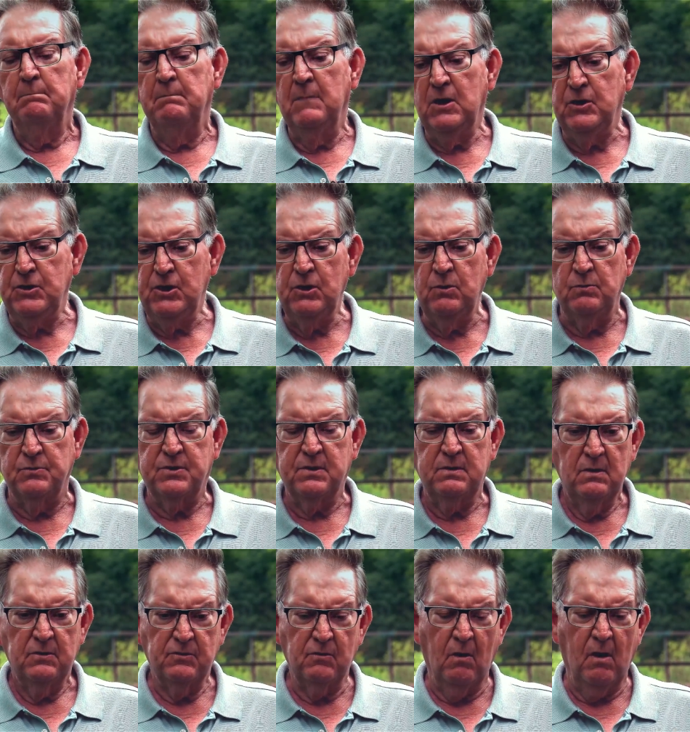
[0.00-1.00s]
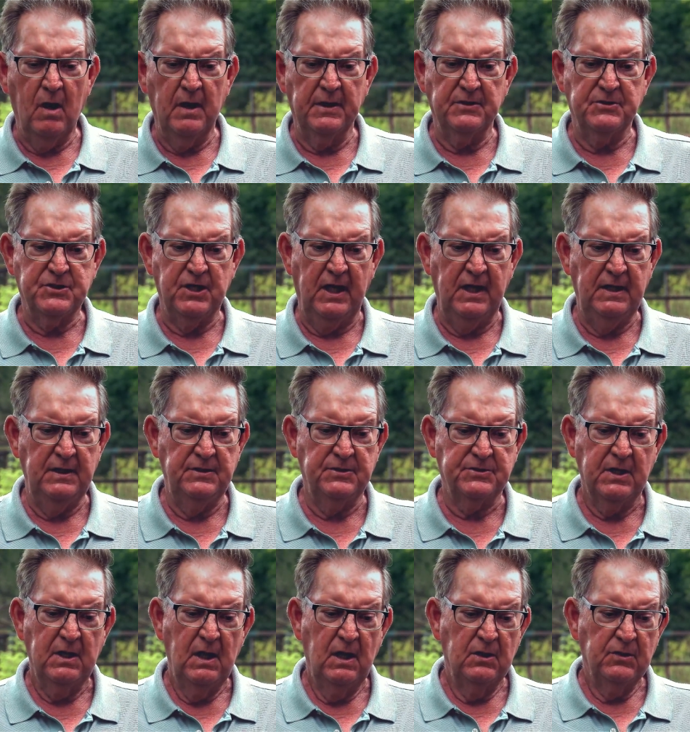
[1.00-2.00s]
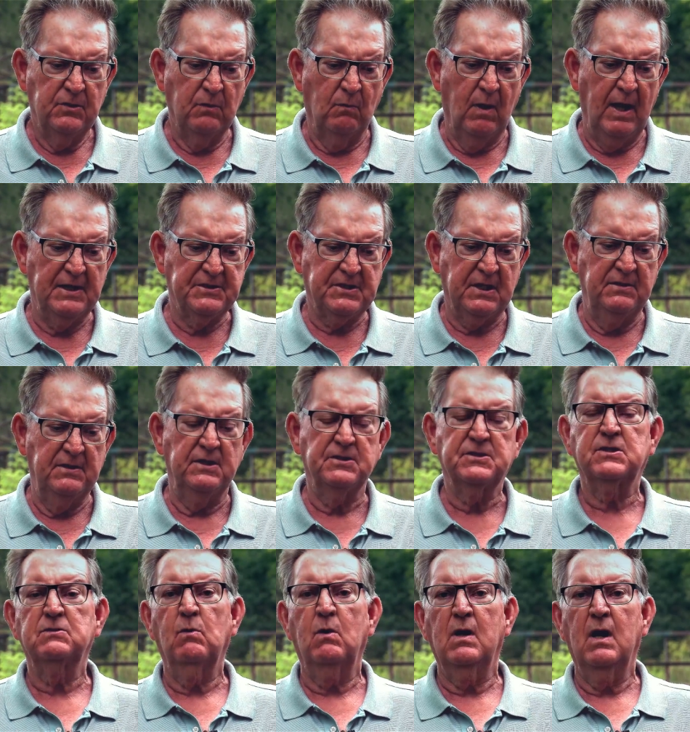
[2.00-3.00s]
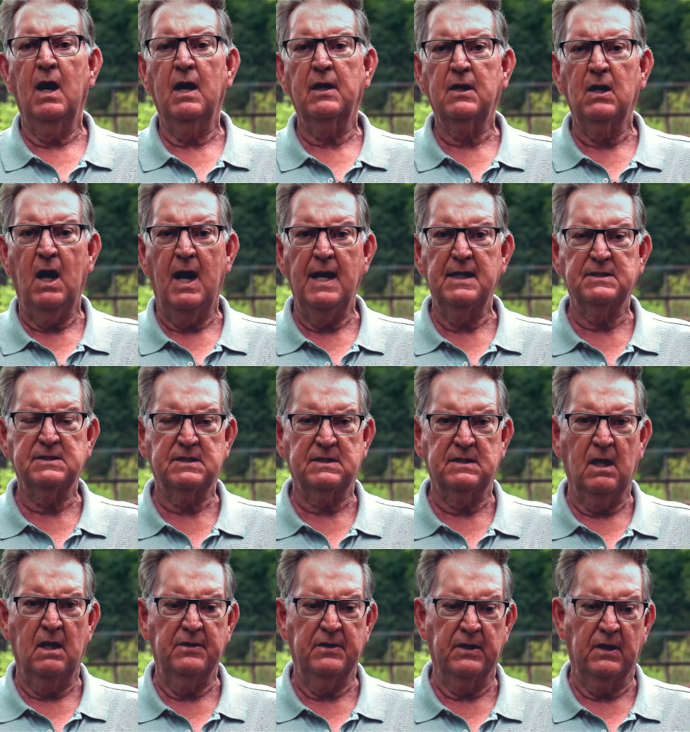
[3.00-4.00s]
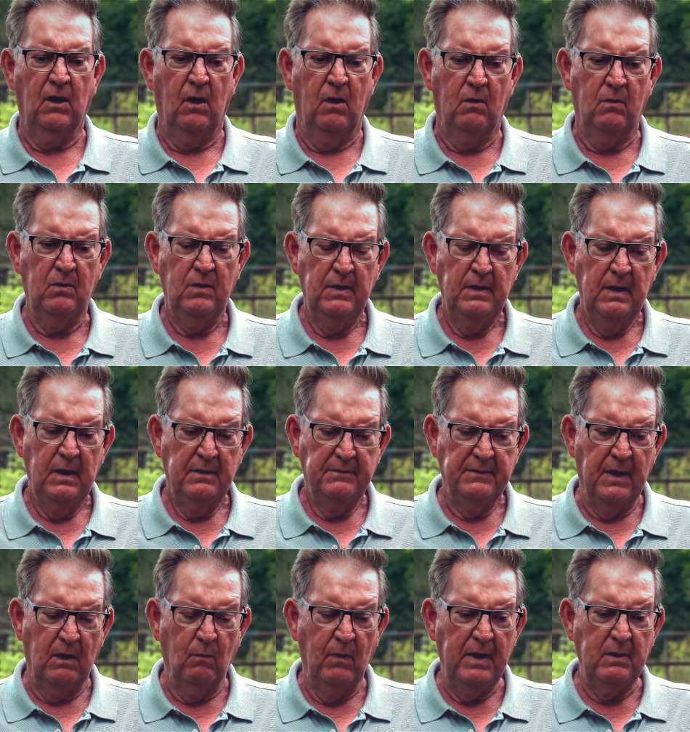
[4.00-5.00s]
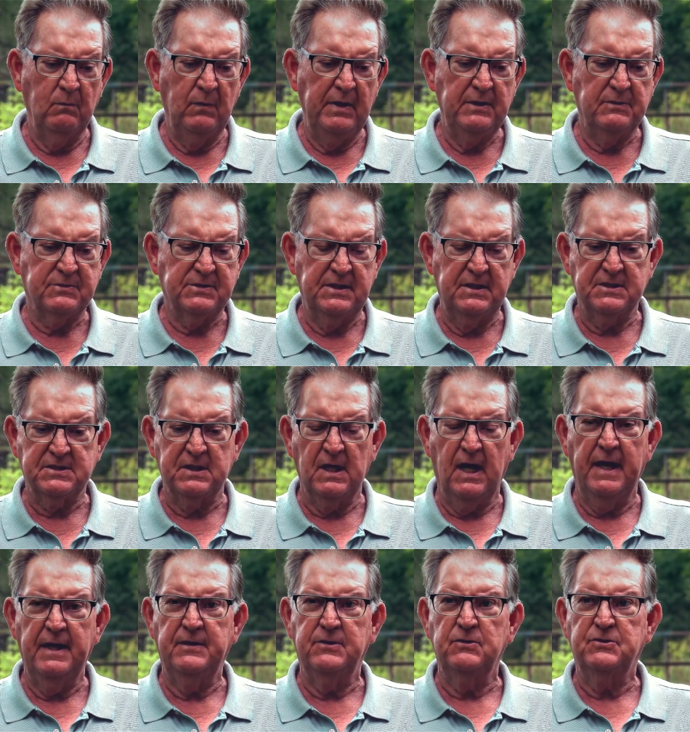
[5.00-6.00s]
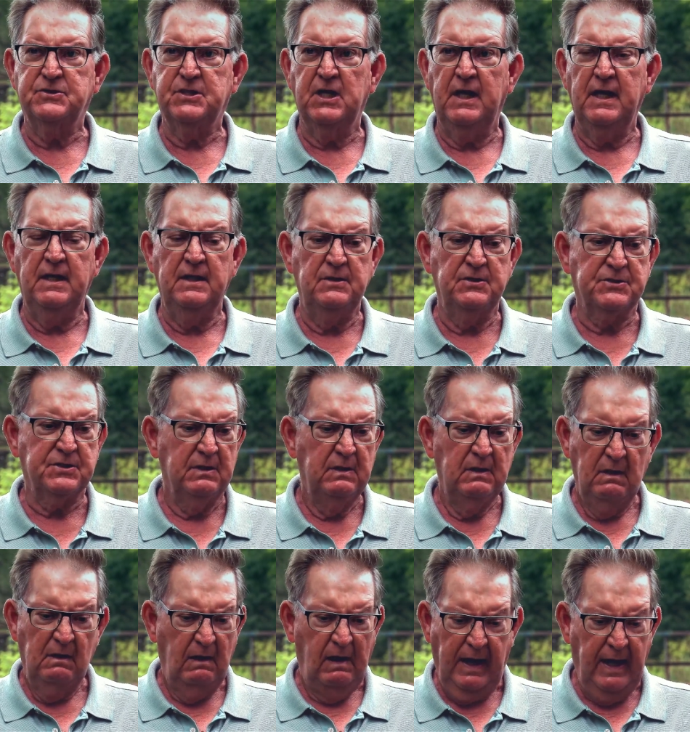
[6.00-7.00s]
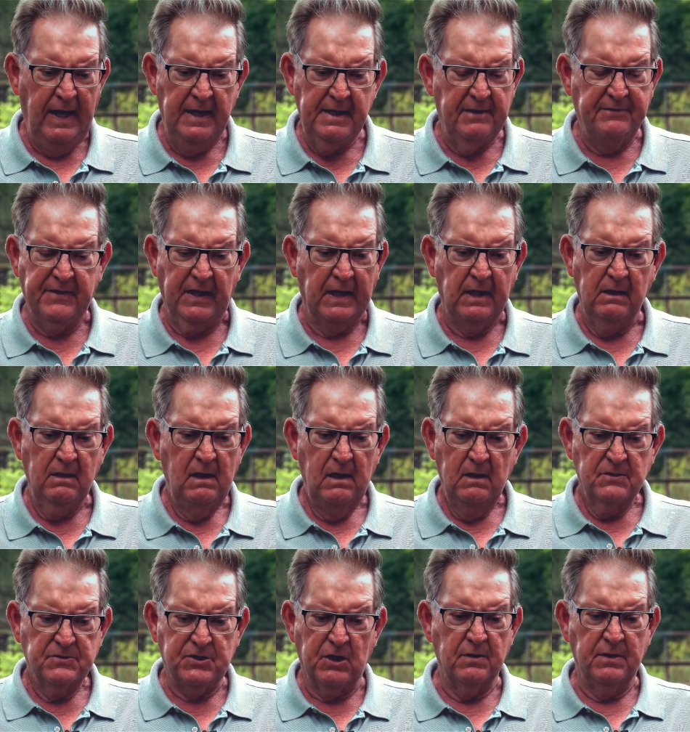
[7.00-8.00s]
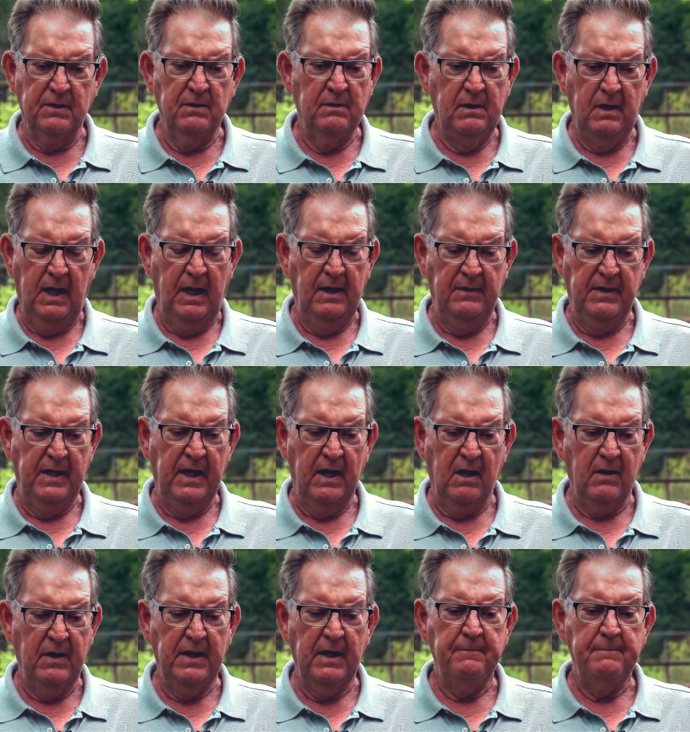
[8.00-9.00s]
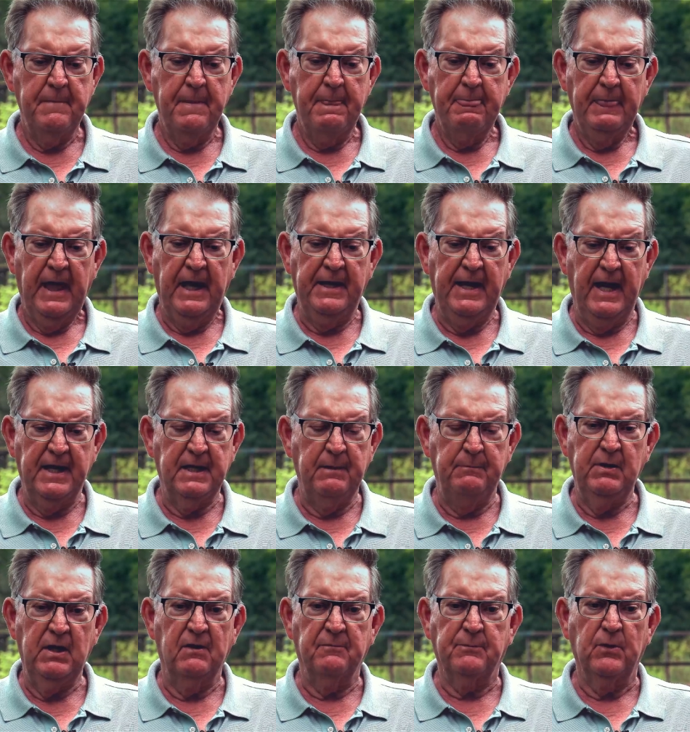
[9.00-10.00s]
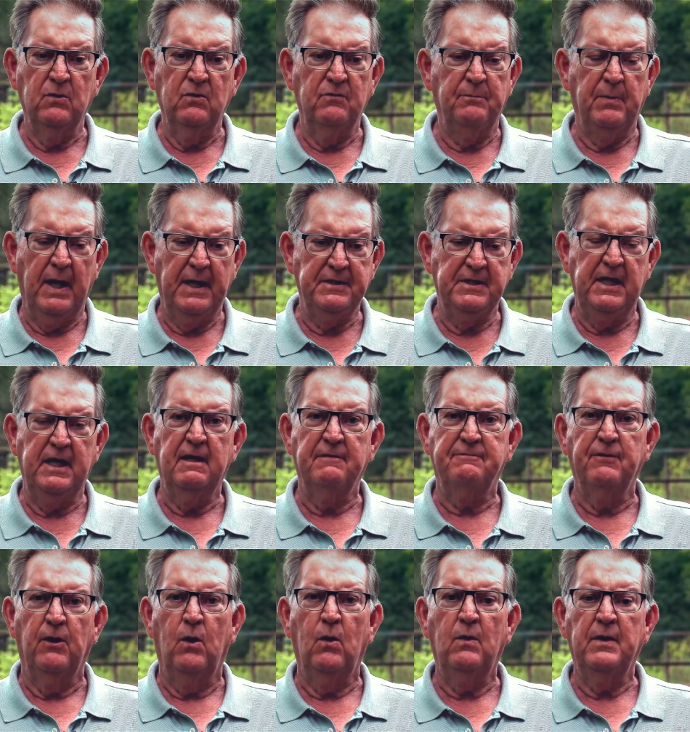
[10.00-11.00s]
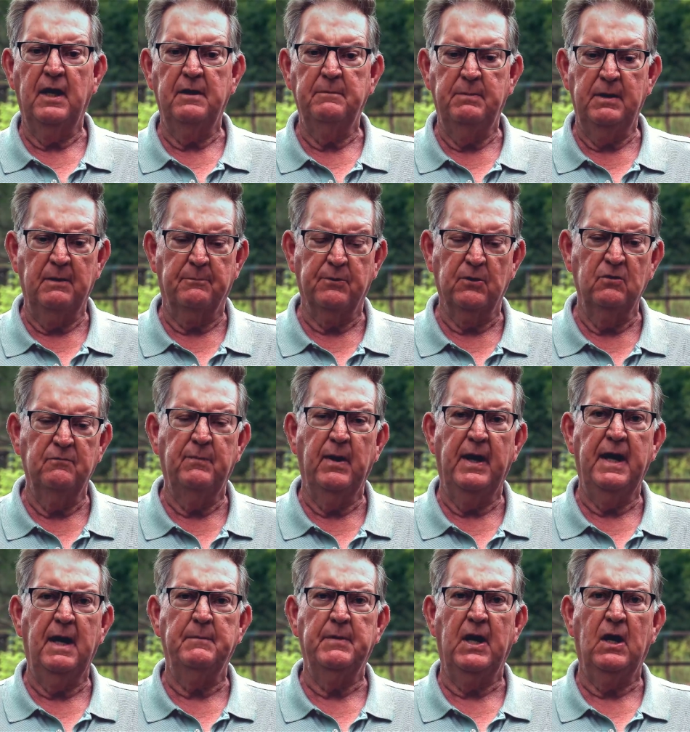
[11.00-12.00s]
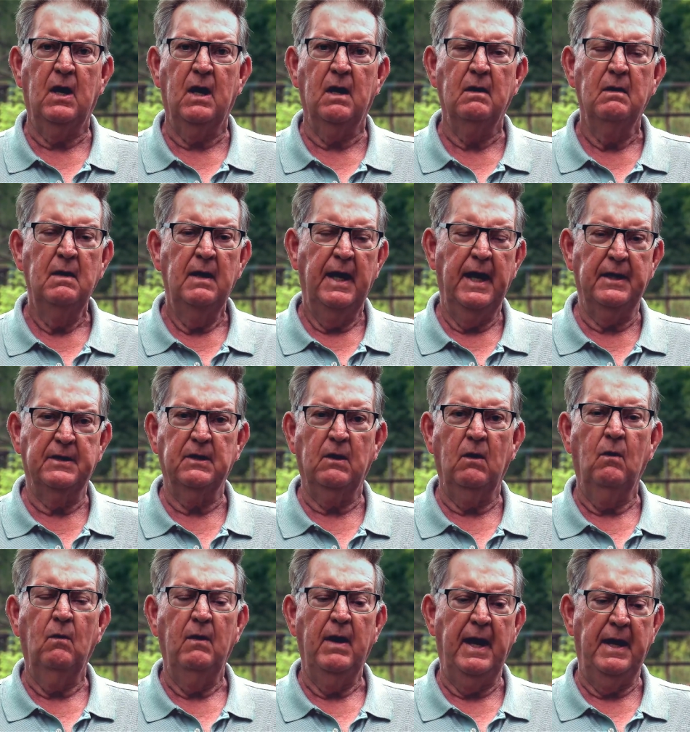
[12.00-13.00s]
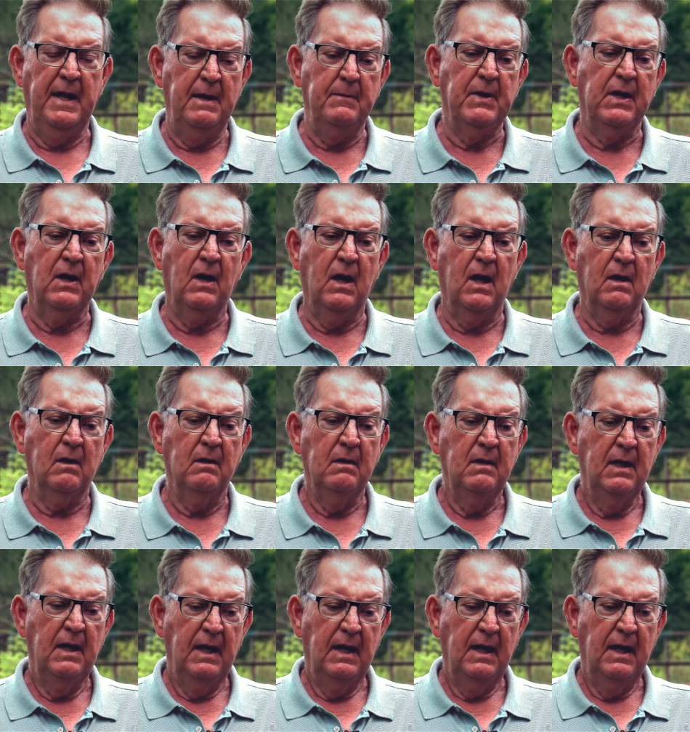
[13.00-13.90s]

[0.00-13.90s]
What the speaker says: minute drawing change to us, and this is where our costs started to go, that when we decided to change anything certain in the area, it had to be approved by DFO, it had to be approved by M&R, had to go, and M&R